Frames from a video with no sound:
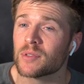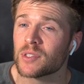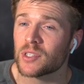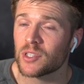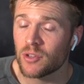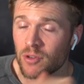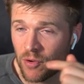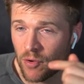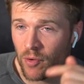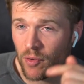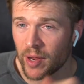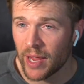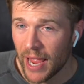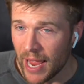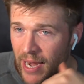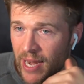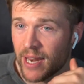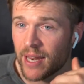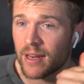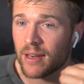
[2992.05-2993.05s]
You
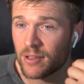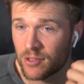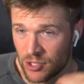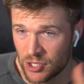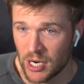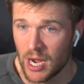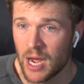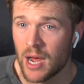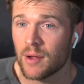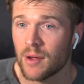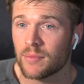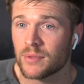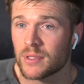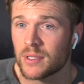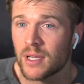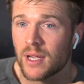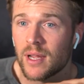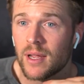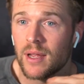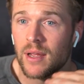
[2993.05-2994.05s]
created jobs
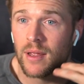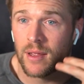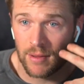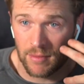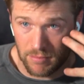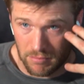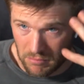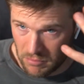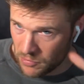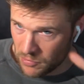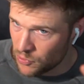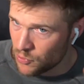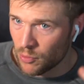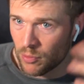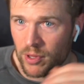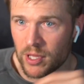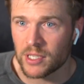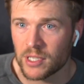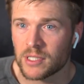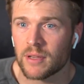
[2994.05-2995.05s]
through
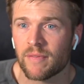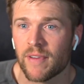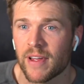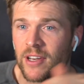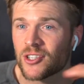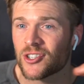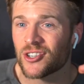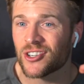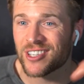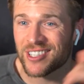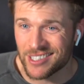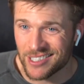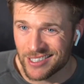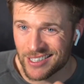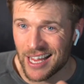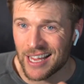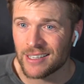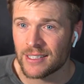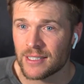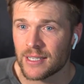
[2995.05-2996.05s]
this venture
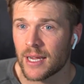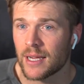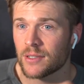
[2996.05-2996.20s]
stateside.